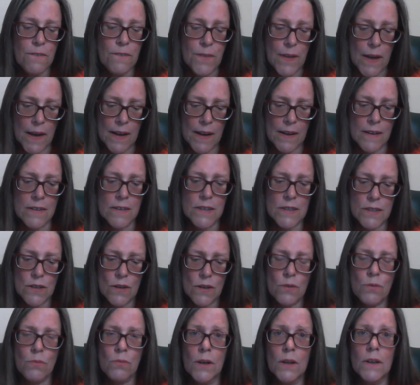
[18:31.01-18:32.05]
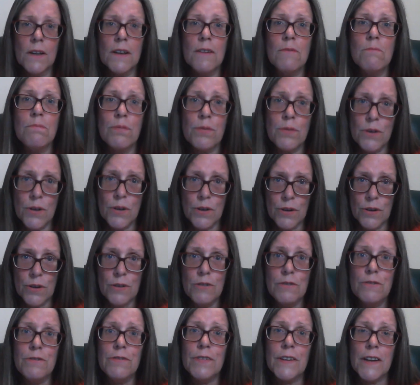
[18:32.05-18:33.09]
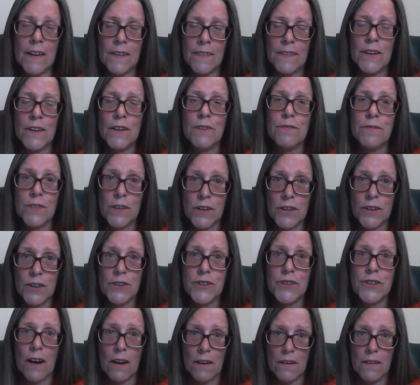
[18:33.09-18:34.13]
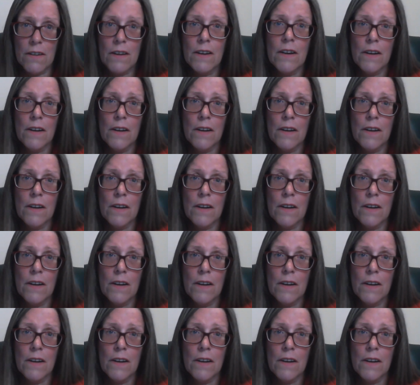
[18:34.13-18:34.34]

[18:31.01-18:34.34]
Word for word: Things will improve in the future.